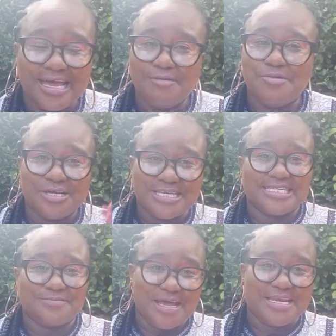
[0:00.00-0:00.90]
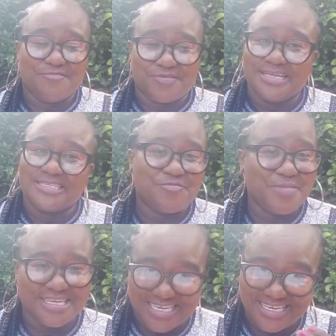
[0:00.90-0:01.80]
me not explain every answer of
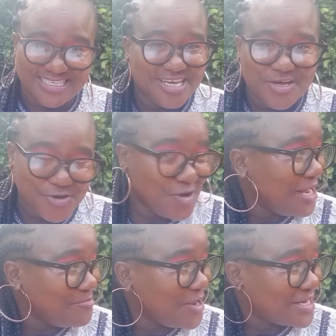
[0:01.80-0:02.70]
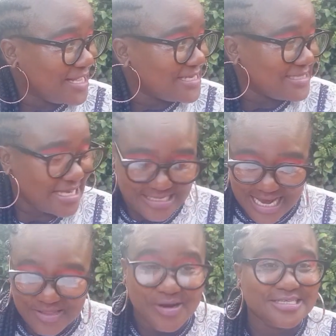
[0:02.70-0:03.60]
my dad. No, let me not get excited.
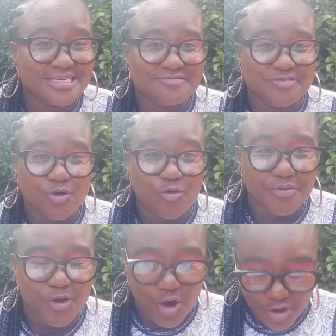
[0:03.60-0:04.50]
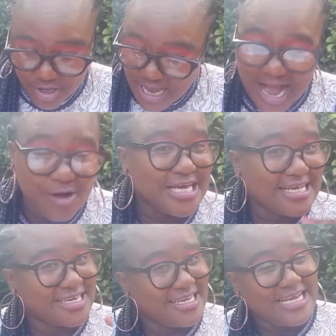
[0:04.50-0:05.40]
Otherwise, this video would be long. I'll
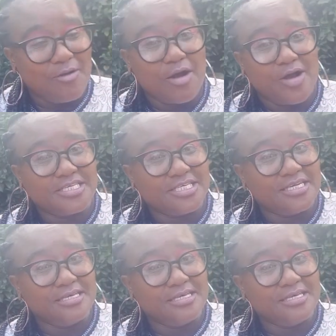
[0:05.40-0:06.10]
just read our question,